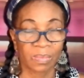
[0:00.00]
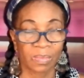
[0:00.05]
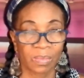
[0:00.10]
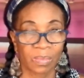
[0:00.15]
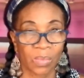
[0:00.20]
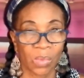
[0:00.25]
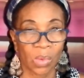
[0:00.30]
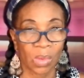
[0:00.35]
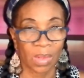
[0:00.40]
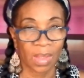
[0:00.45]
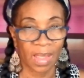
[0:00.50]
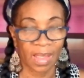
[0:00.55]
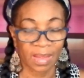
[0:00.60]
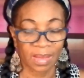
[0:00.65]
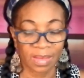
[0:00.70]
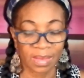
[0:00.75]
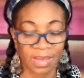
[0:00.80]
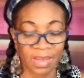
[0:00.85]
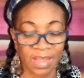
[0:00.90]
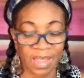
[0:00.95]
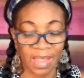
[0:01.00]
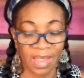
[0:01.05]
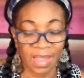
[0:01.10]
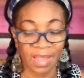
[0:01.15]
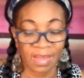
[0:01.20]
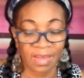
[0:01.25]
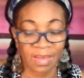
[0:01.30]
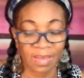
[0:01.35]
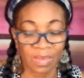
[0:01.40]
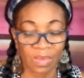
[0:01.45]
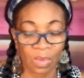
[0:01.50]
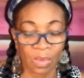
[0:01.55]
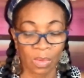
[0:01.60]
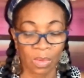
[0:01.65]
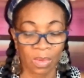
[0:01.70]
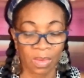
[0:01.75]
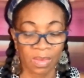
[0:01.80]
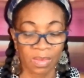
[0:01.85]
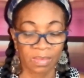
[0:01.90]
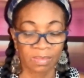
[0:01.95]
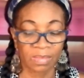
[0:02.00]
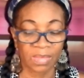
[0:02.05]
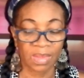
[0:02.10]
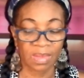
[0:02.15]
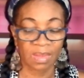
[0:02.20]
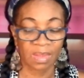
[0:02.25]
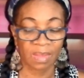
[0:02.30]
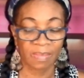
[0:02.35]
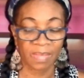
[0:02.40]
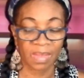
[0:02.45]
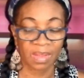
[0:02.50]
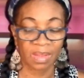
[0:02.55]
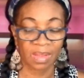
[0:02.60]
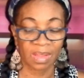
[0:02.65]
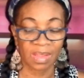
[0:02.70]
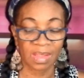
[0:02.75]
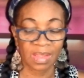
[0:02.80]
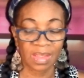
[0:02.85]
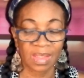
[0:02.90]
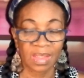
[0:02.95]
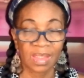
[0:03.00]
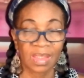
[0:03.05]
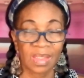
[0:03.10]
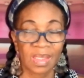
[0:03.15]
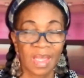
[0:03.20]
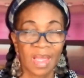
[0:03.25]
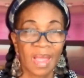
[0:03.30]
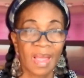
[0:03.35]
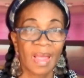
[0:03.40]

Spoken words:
more like a test or something to see